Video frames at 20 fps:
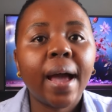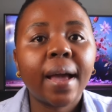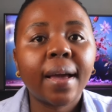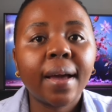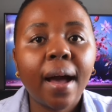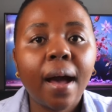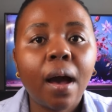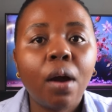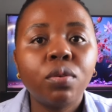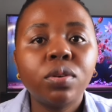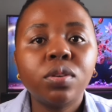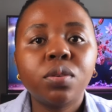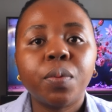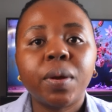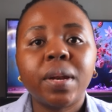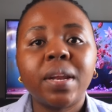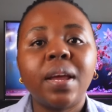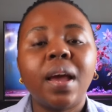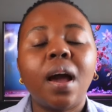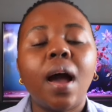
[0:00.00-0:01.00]
account
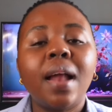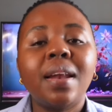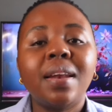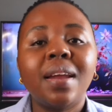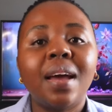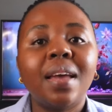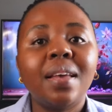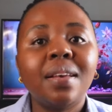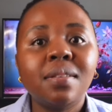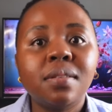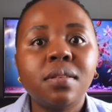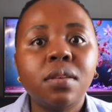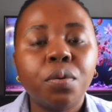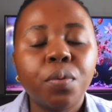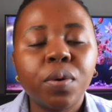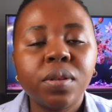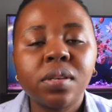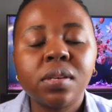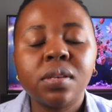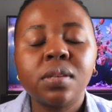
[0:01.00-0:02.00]
when under
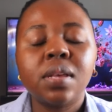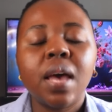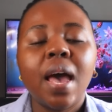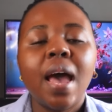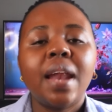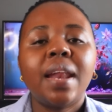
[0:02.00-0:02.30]
EasyEquities.